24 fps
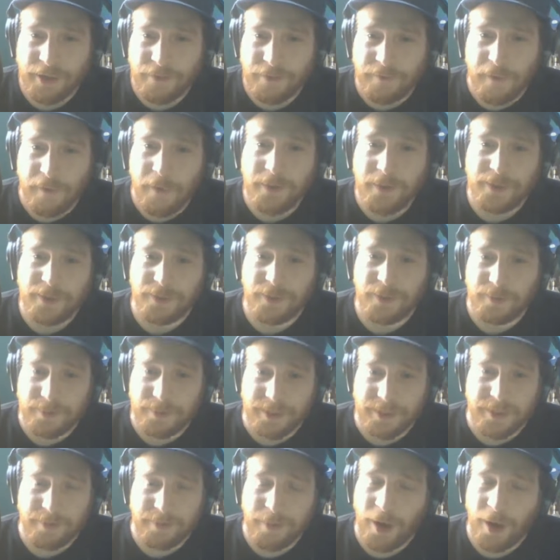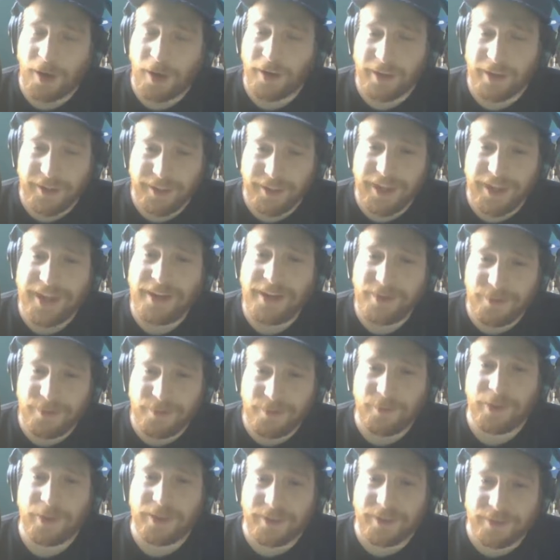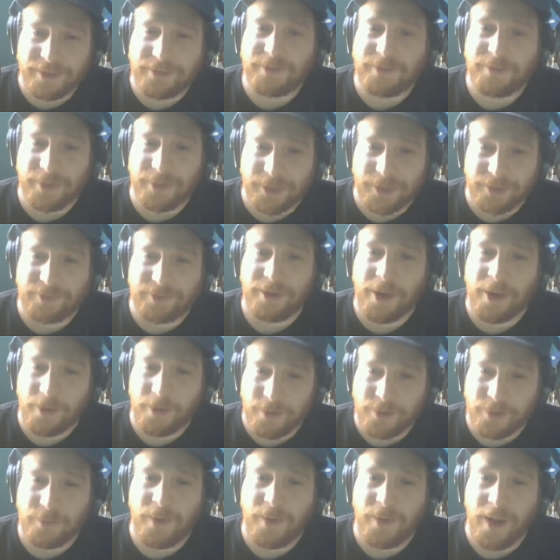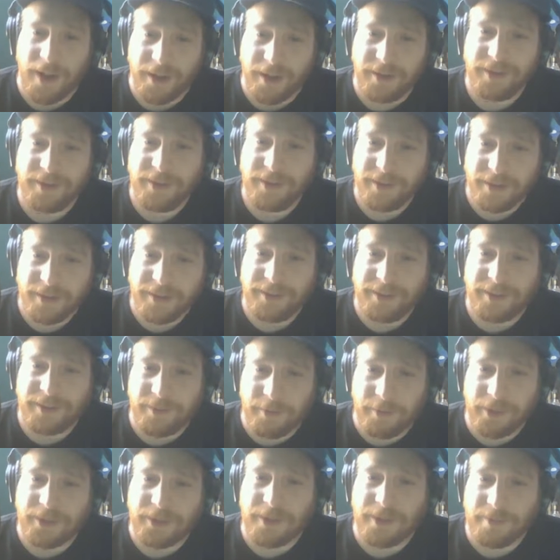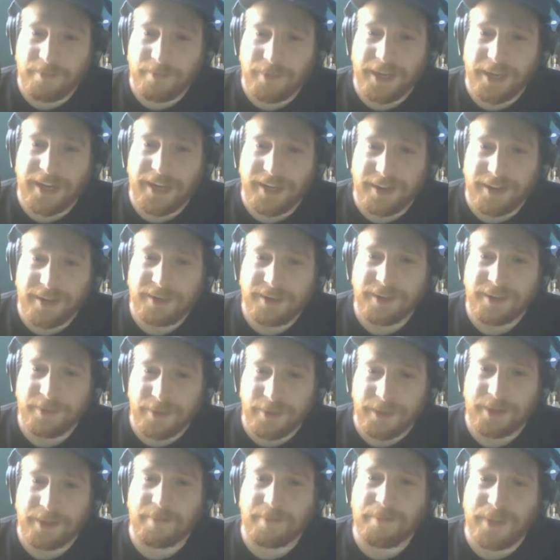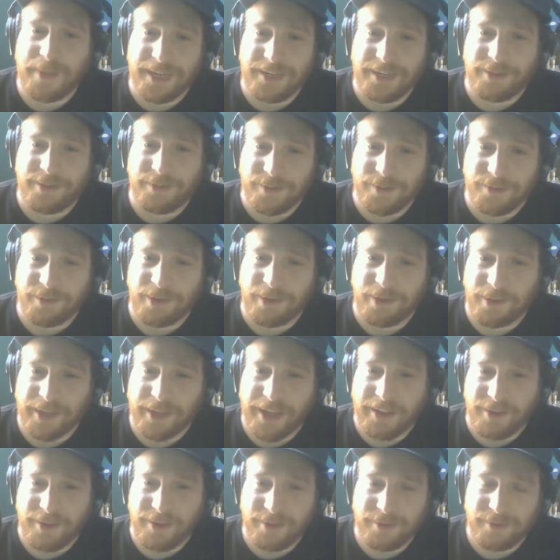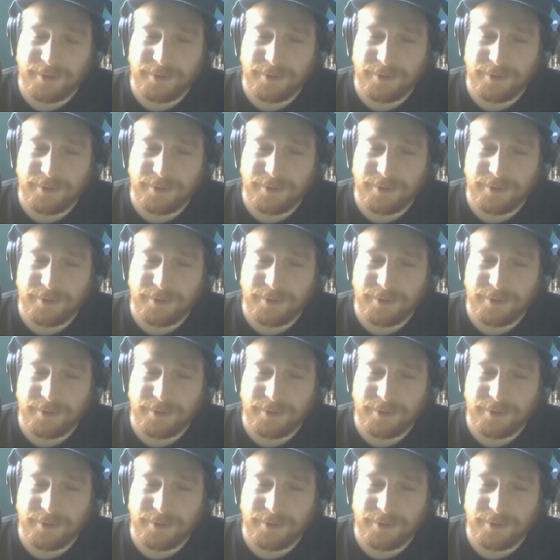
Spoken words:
focus groups and their marketing. They knew what the Croats want. They want them big dudes throwing leather.